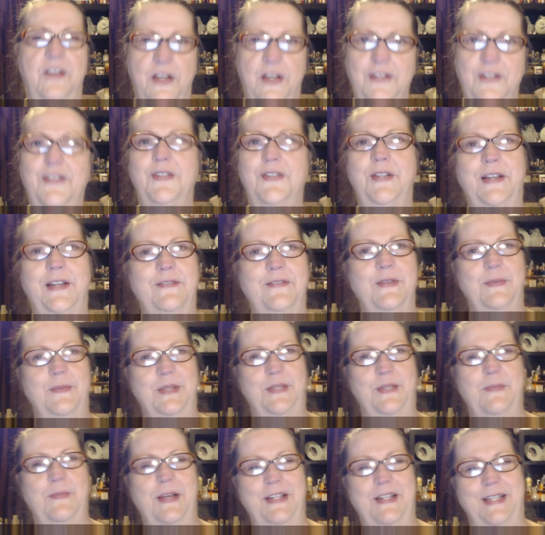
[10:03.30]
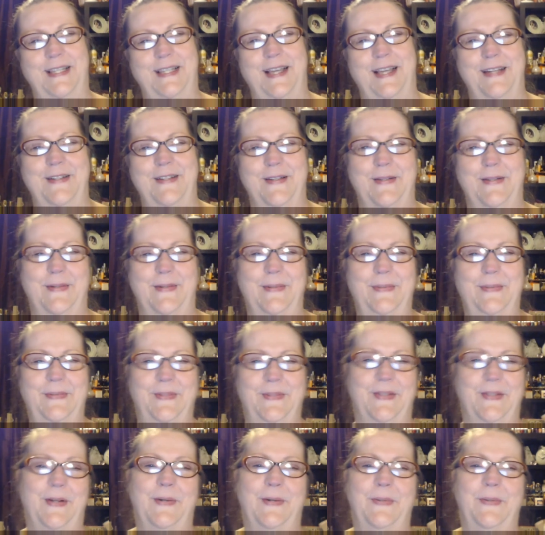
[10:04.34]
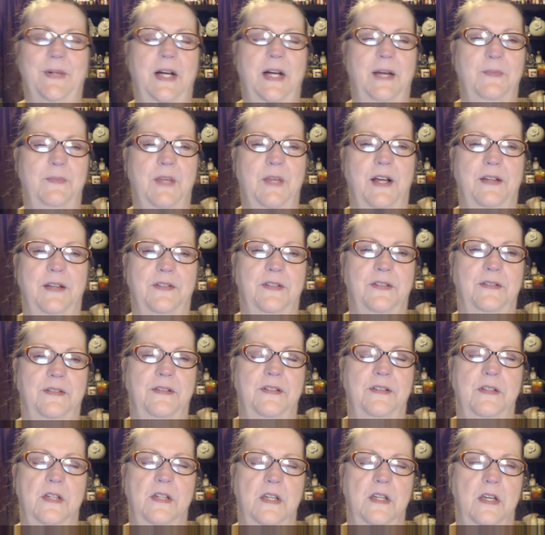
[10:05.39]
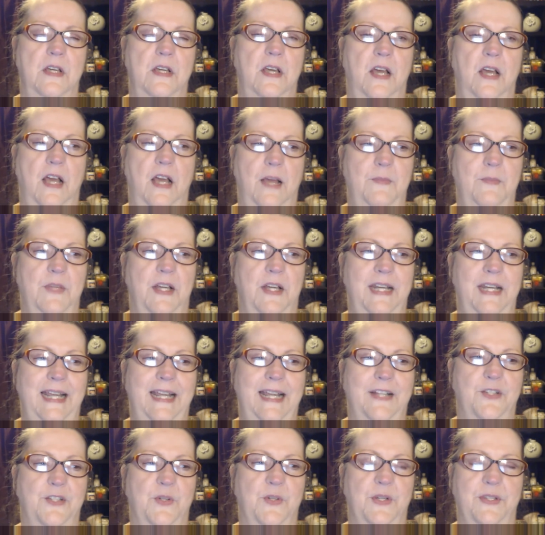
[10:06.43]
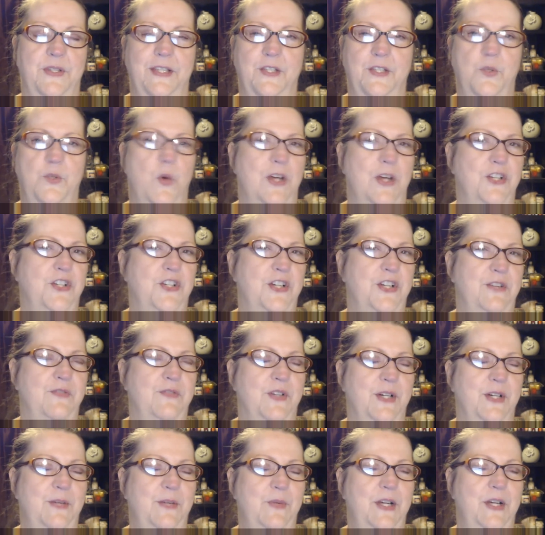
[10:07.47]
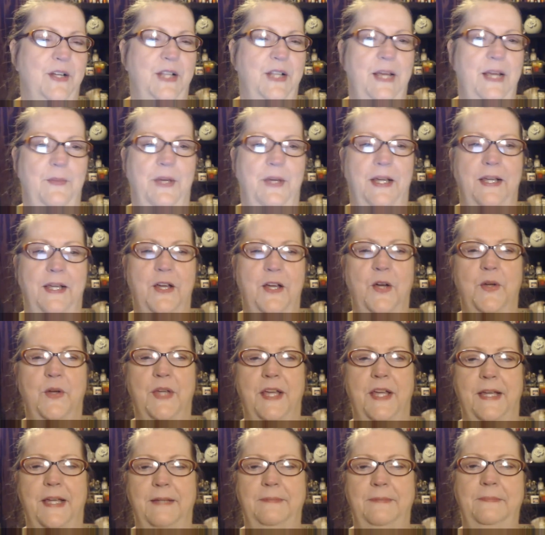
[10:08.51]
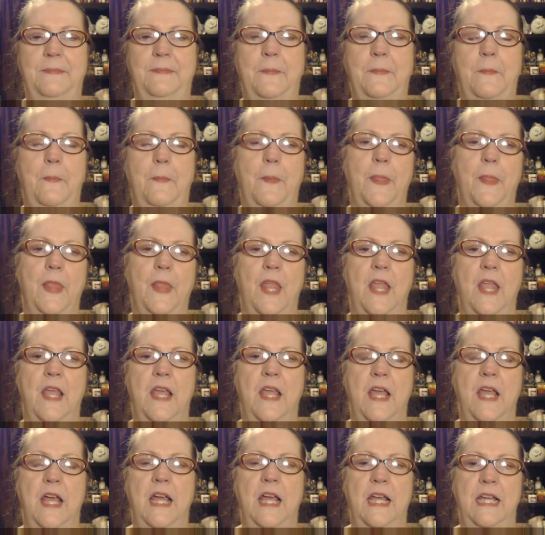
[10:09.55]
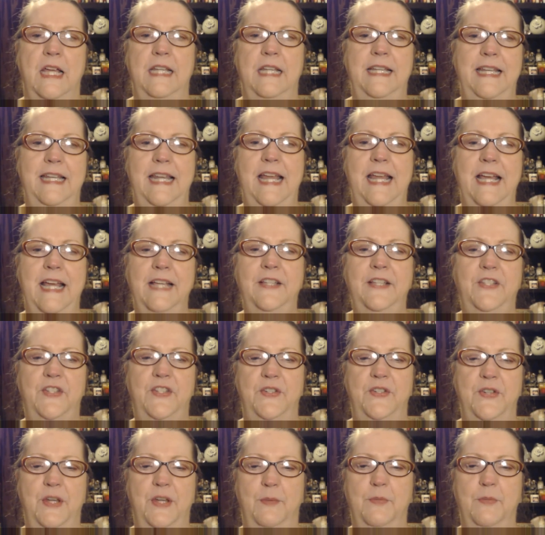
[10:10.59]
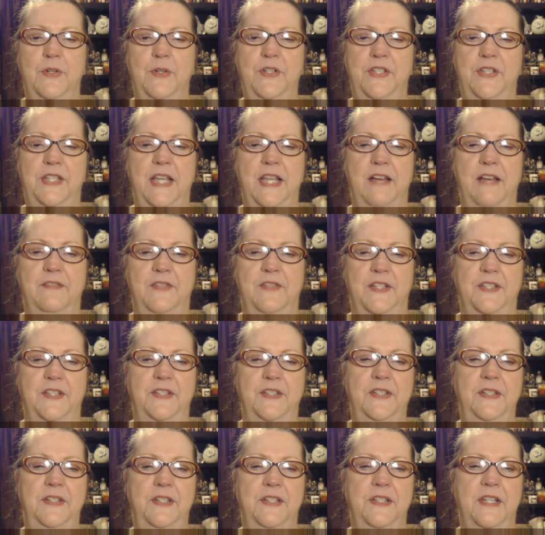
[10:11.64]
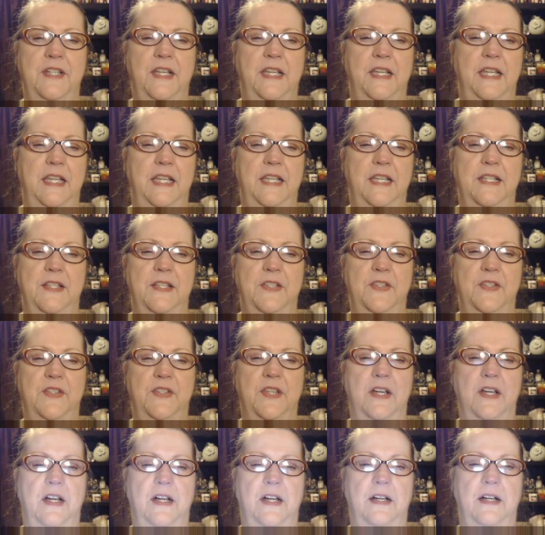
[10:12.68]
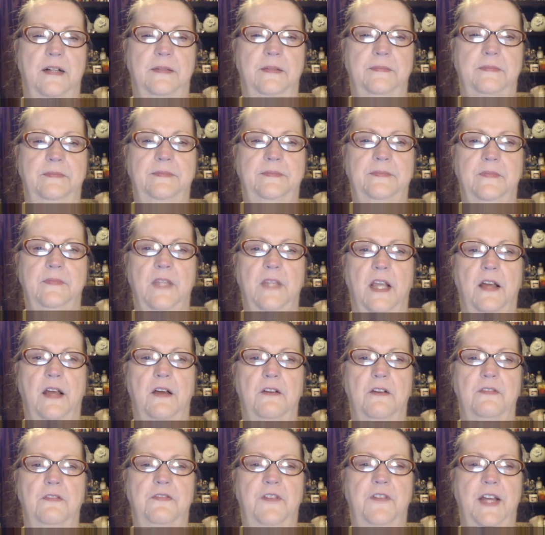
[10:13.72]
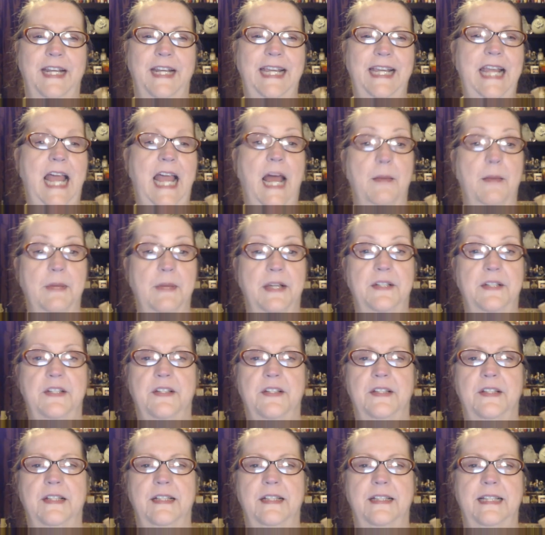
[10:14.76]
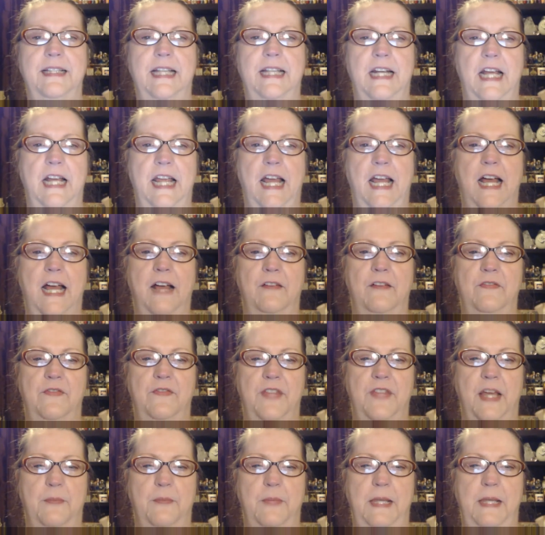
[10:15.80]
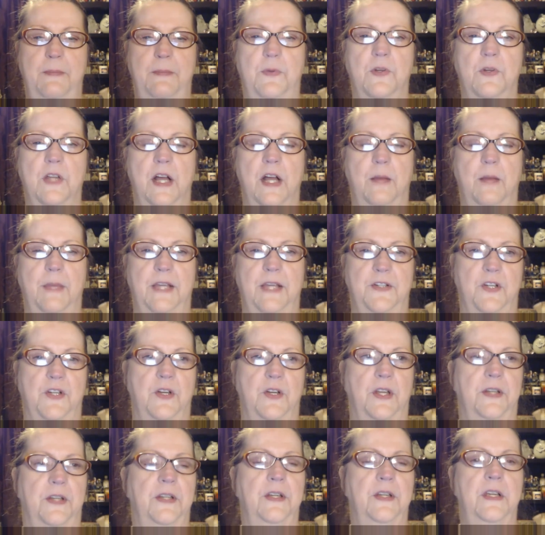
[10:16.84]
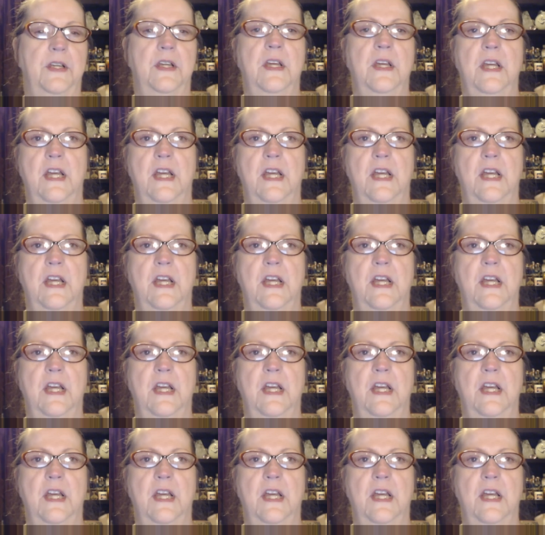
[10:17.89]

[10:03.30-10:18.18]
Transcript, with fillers: think I should love them as much as I do. So I'm not I'm not answering this question very well, am I? Okay. Next, number seven is um, funny habit that I have that people comment on.